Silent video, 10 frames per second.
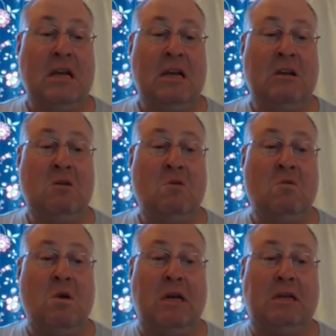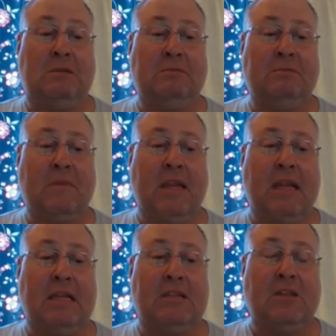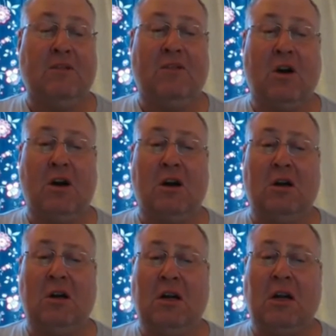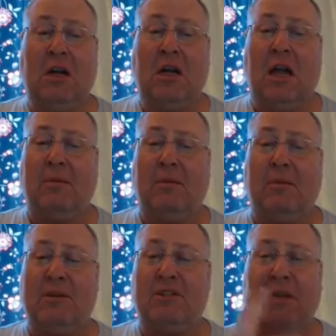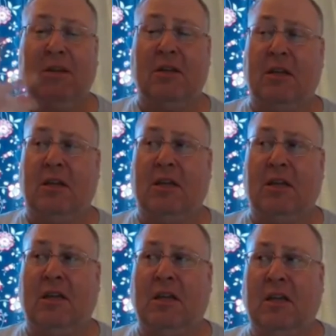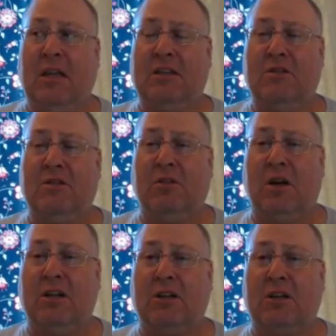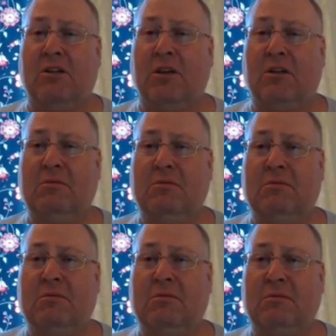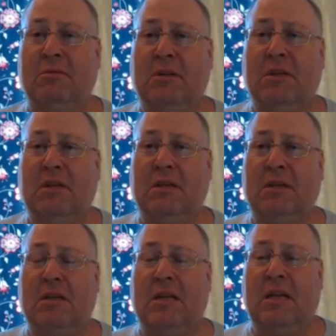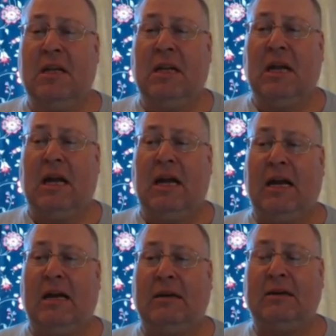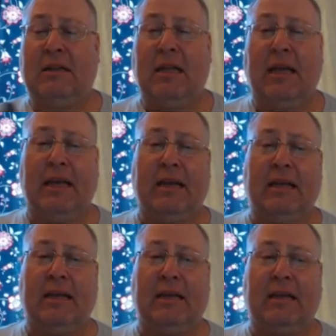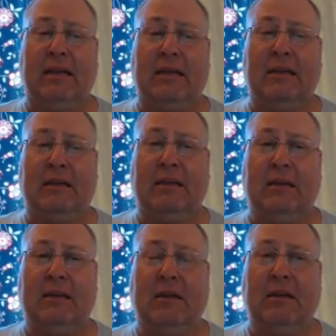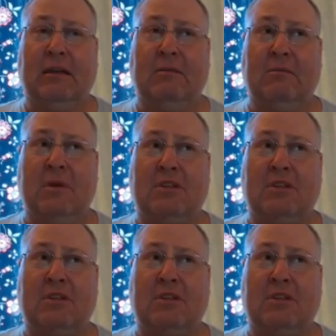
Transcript: Well, so far, I'm assuming these two are on your crew. Yeah. Uh, and Mr.